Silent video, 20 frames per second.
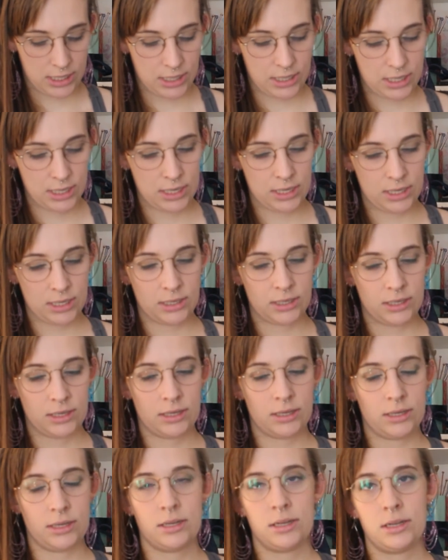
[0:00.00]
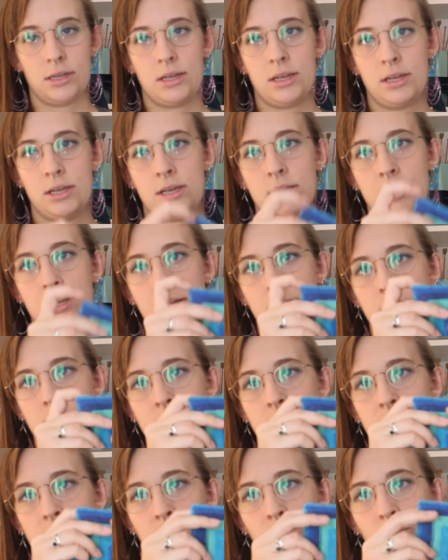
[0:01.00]
This
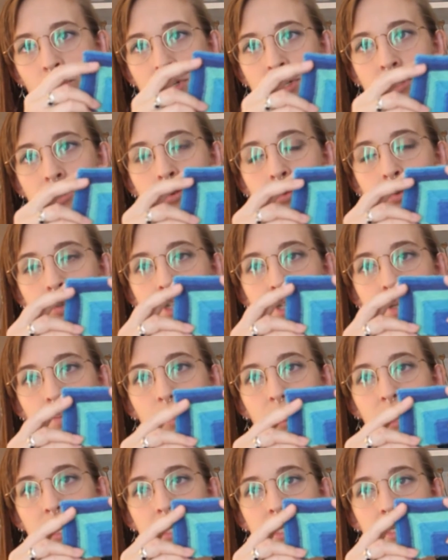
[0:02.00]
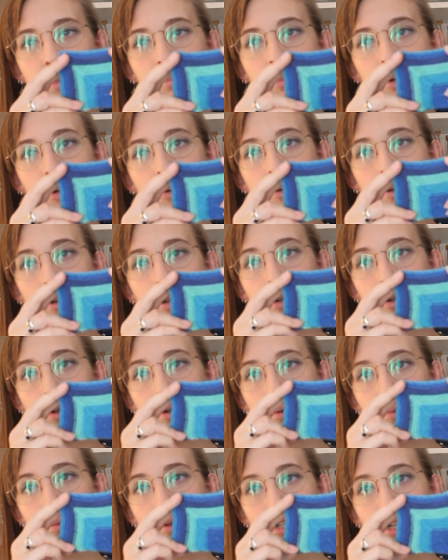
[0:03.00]
is West Yorkshire Spinners Blue
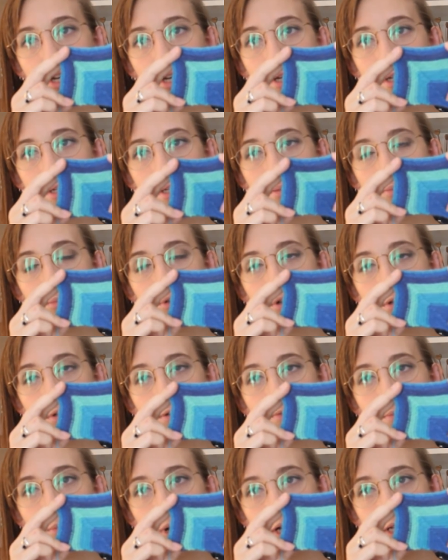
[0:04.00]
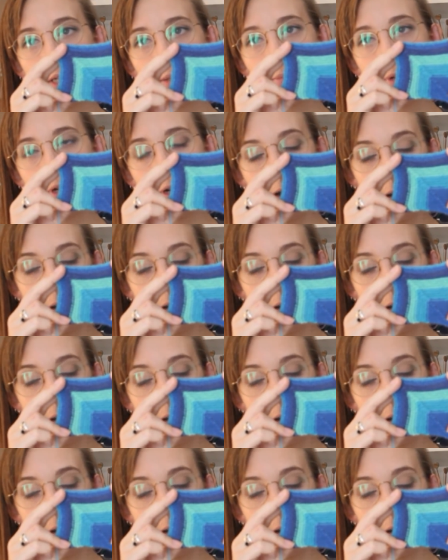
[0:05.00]
Lagoon, which I knit some socks for my husband